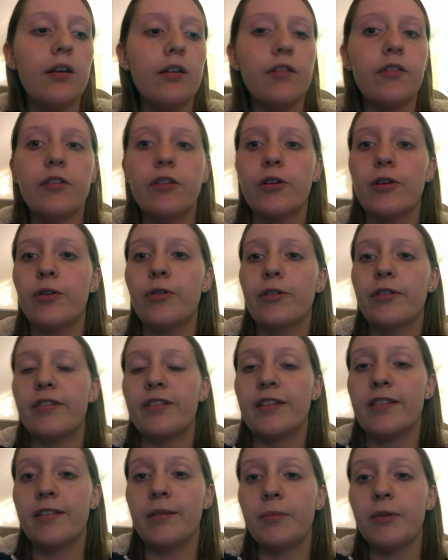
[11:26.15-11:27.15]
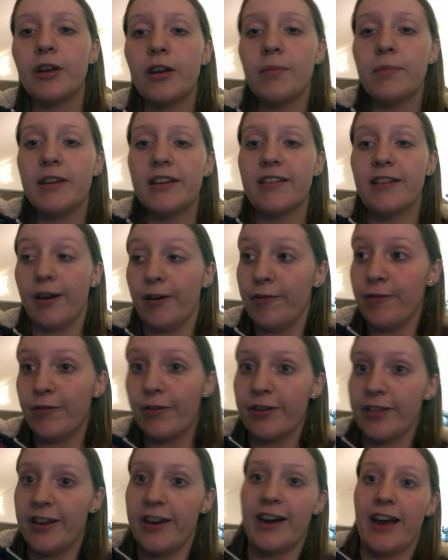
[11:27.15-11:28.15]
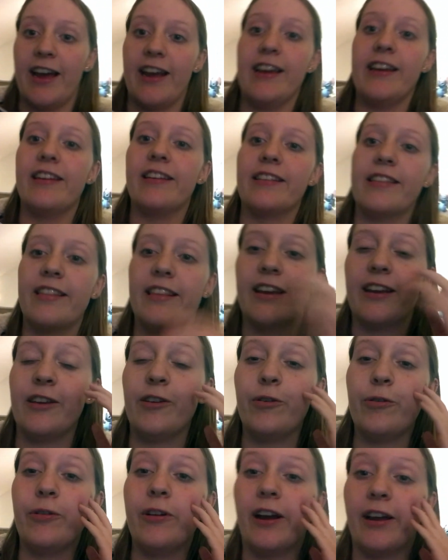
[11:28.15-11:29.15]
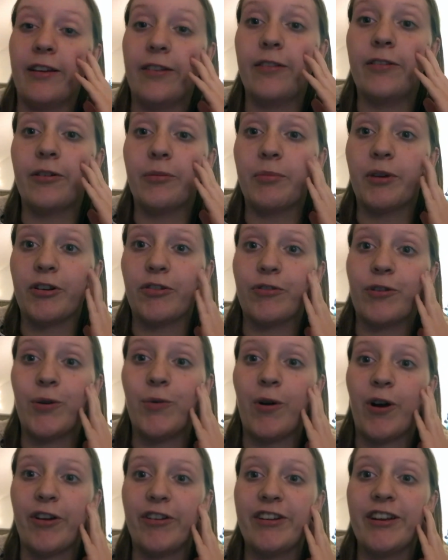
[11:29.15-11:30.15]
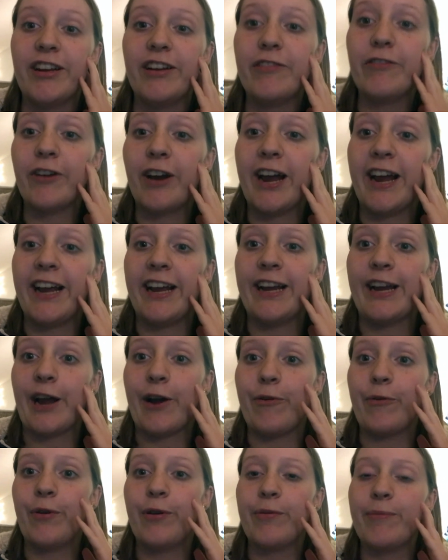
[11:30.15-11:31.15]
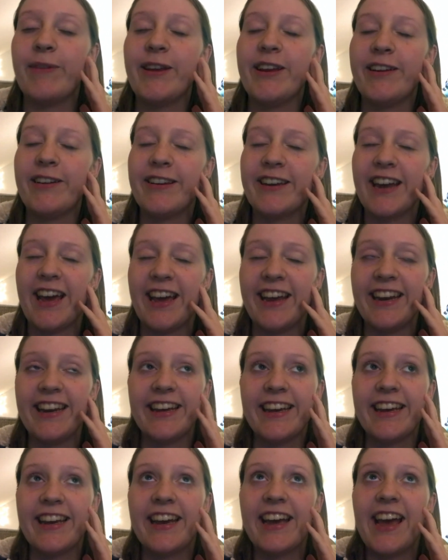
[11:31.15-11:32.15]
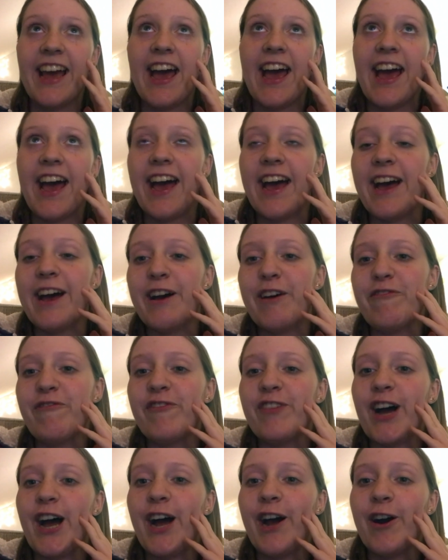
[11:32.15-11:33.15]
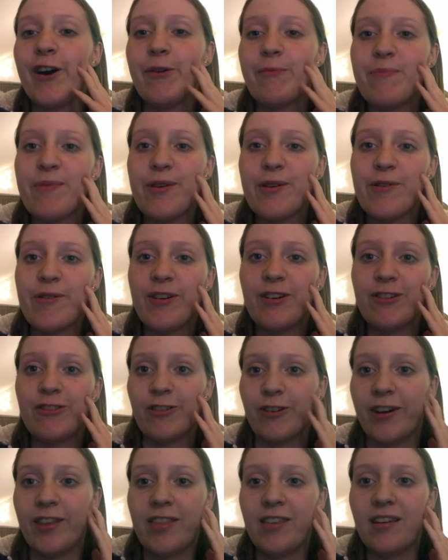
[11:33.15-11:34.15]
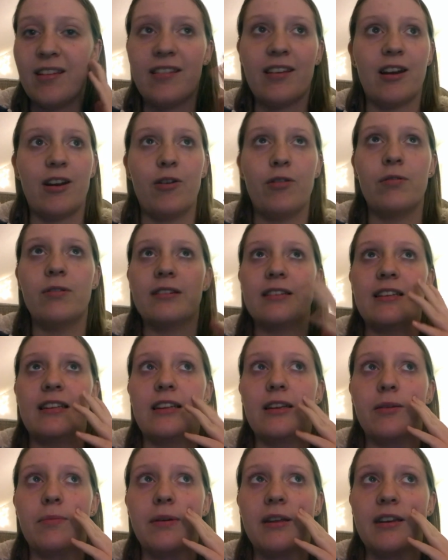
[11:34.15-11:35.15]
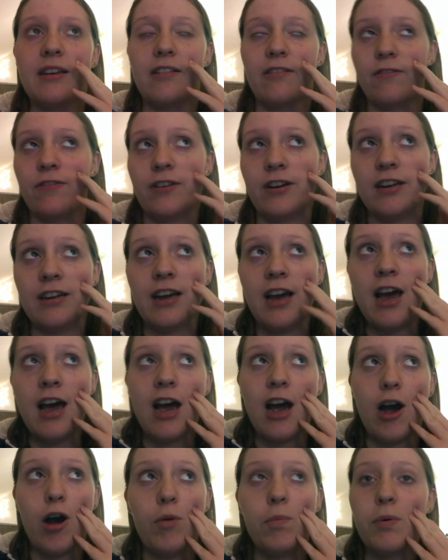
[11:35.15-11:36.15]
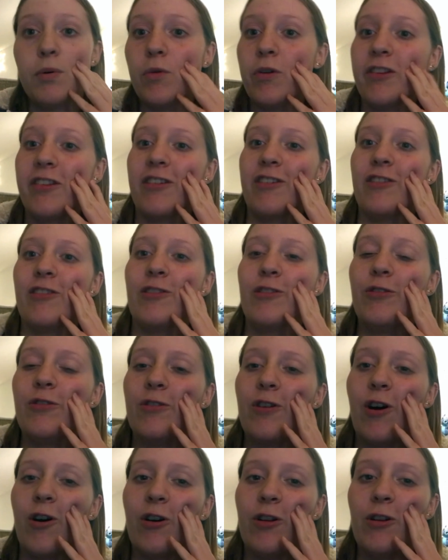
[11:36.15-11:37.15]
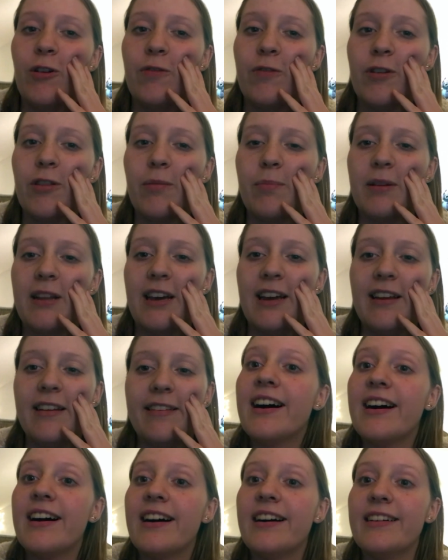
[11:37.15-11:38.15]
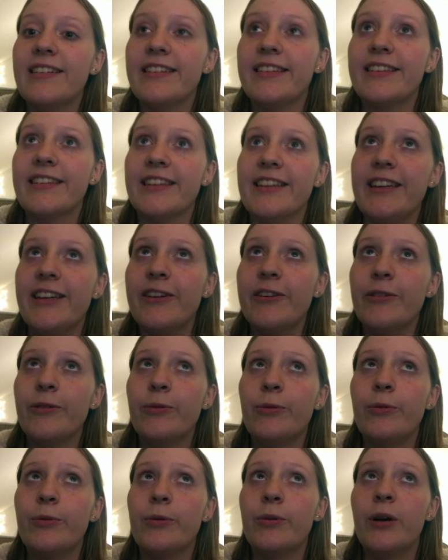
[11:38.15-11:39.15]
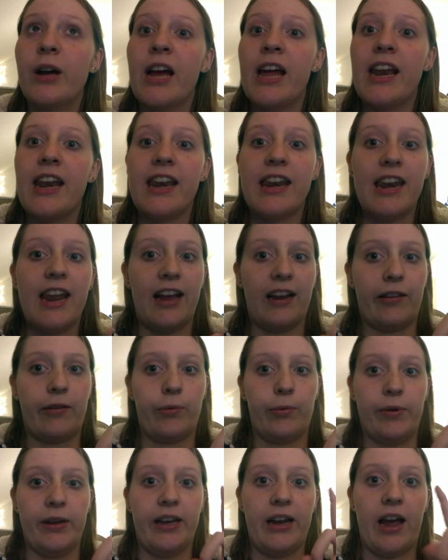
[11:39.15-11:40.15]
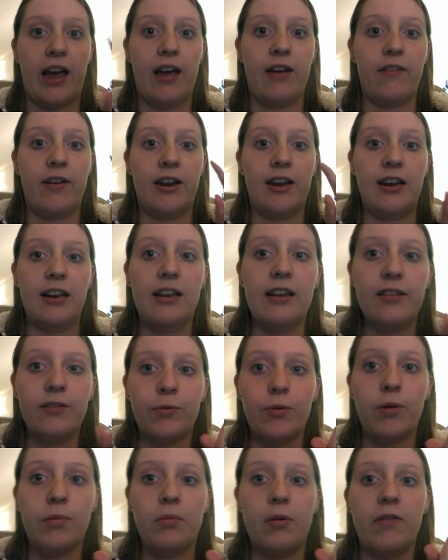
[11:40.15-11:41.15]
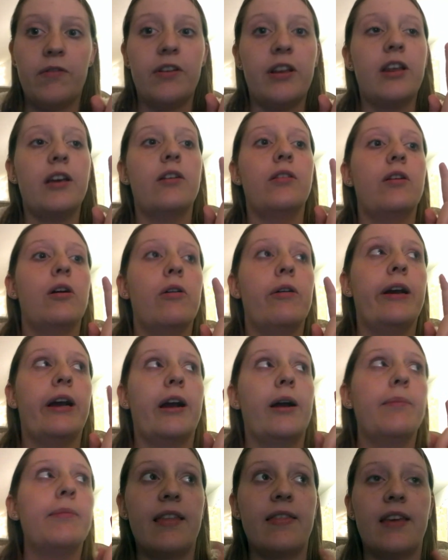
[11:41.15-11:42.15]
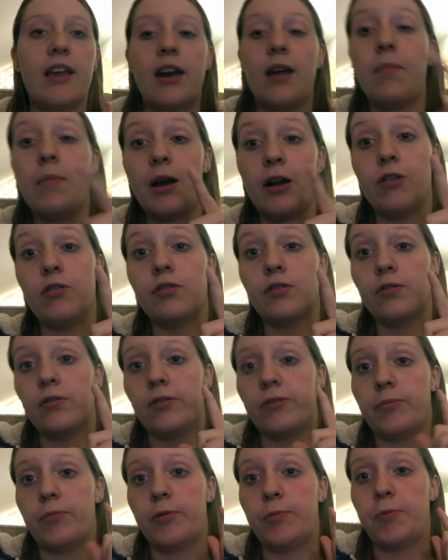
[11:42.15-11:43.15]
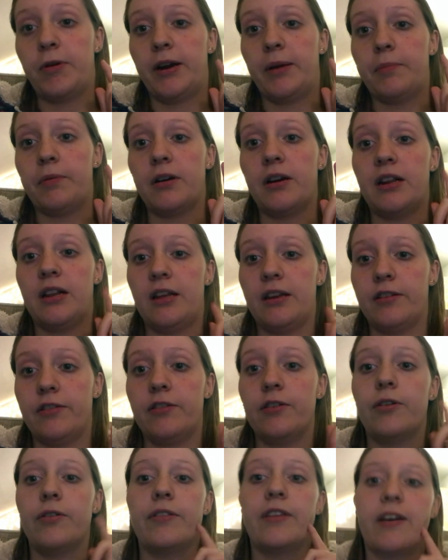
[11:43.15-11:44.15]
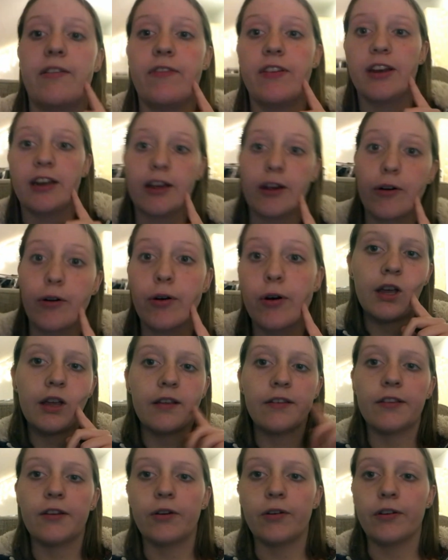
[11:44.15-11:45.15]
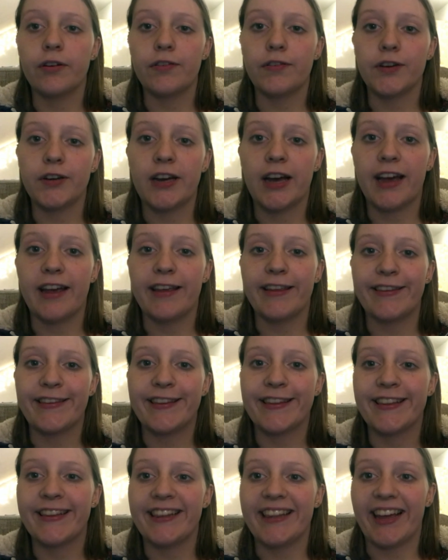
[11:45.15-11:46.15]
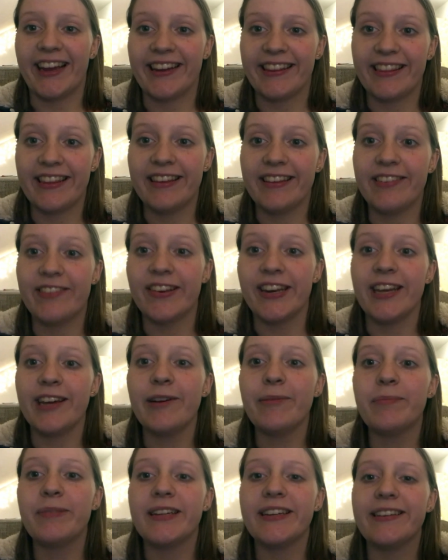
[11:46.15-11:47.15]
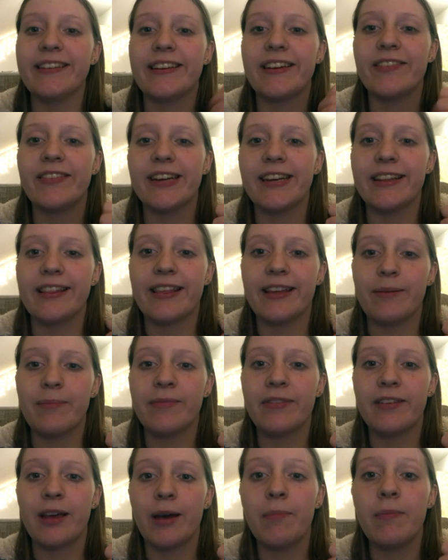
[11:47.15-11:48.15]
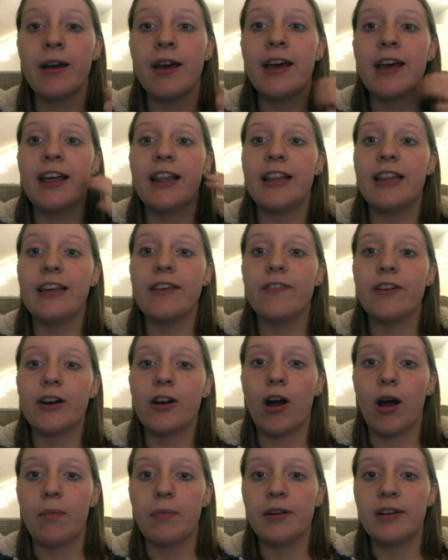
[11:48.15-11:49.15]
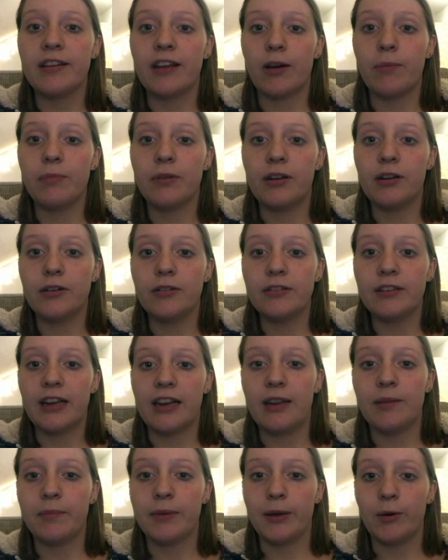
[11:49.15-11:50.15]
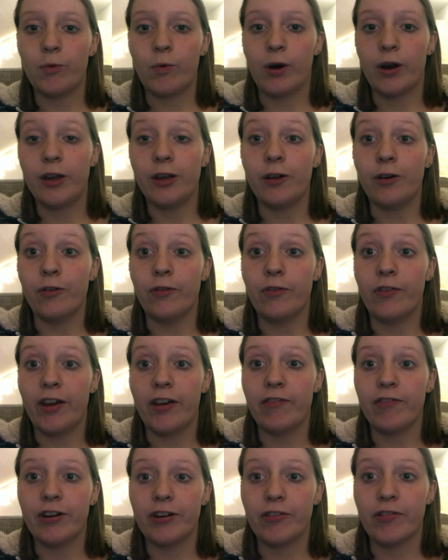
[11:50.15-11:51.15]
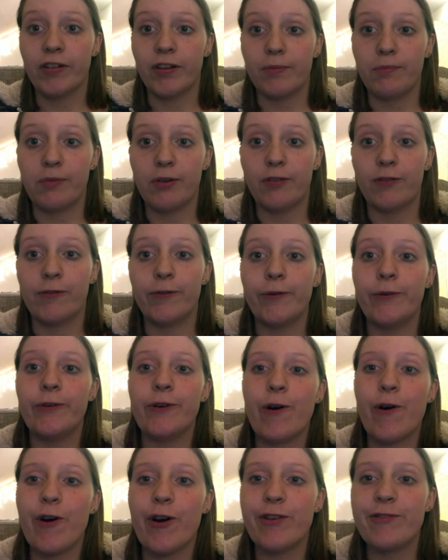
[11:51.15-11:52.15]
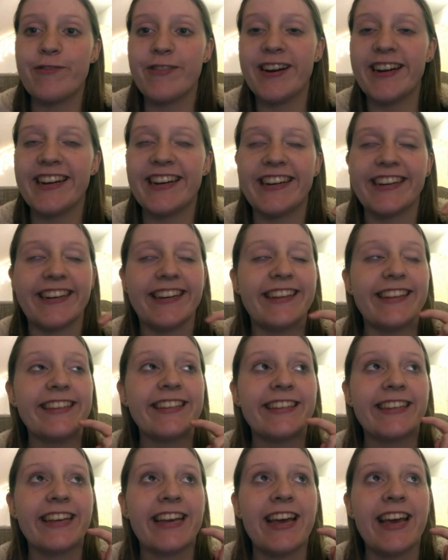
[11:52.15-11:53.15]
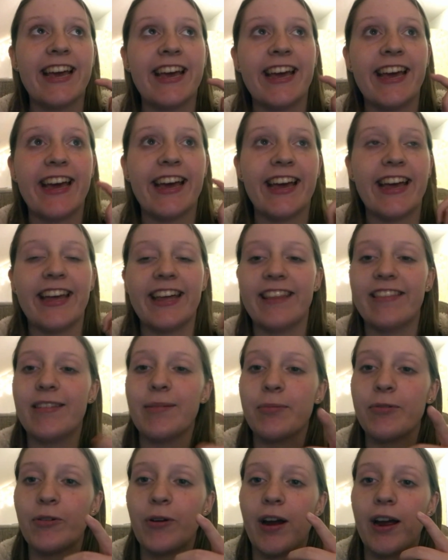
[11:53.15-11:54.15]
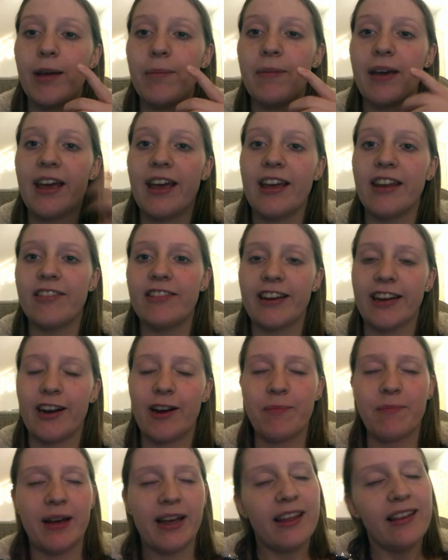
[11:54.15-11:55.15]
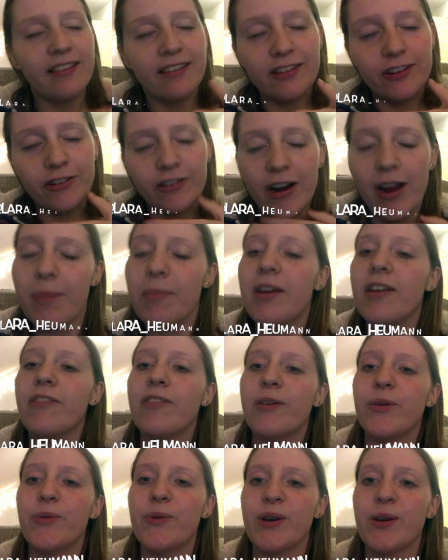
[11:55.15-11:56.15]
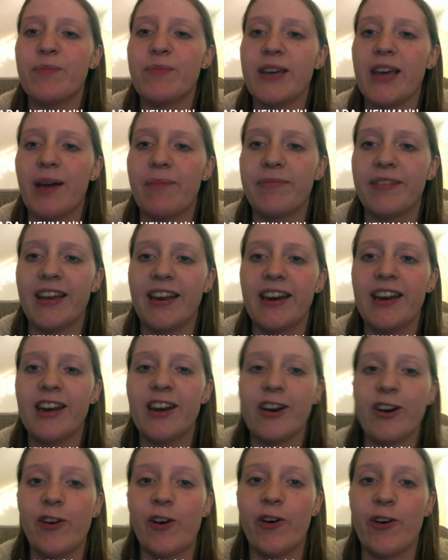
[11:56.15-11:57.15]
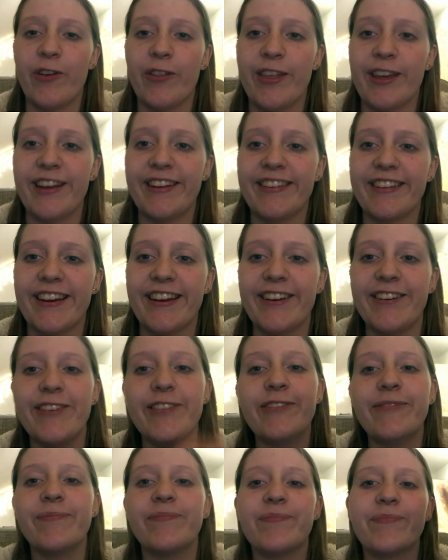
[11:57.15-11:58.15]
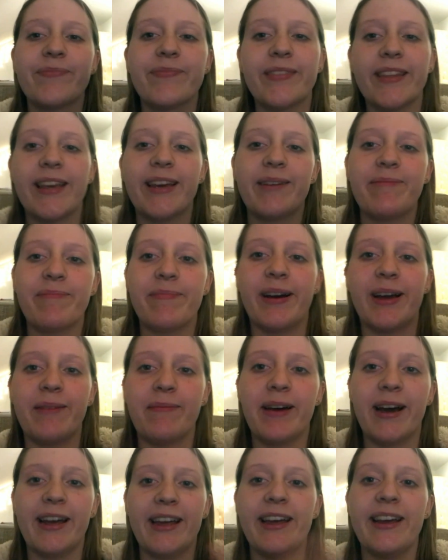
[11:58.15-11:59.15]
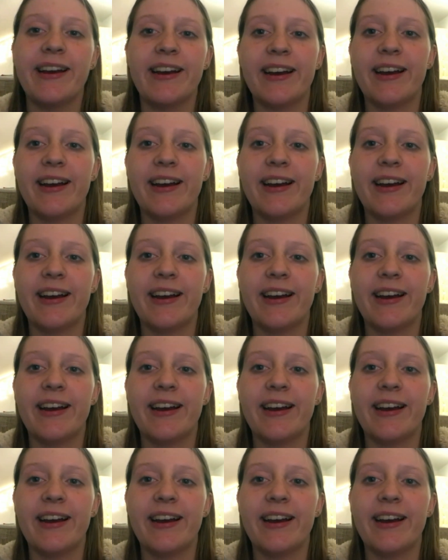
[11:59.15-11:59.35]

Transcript: So since I'm gonna be done for the night, thank you guys so much for watching, for hanging out with me tonight. I hope you enjoyed this. I know it was a little bit different. I hope it wasn't too all over the place. I'll see you next week. I have at least one more video going up. Then I might go on Christmas break, but I'll let you know in that video. So if you guys like this video, please give it a thumbs up. Leave a comment down below telling me what your favorite Christmas food or drink is. And subscribe and check out my Instagram if you want to be updated on all things I do. Bye bye.